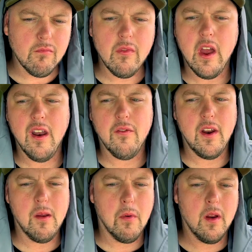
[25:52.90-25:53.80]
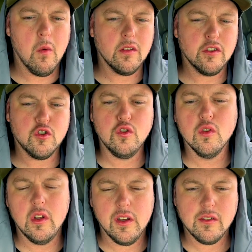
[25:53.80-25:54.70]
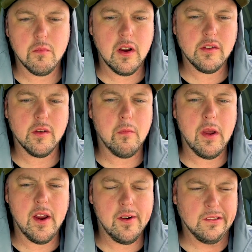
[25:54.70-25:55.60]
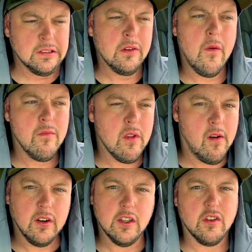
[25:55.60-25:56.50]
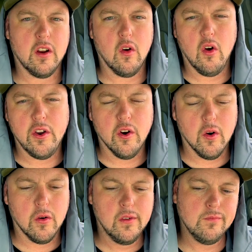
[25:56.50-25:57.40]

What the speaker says: And if anybody wants to truly express their pain, it's like, oh, you're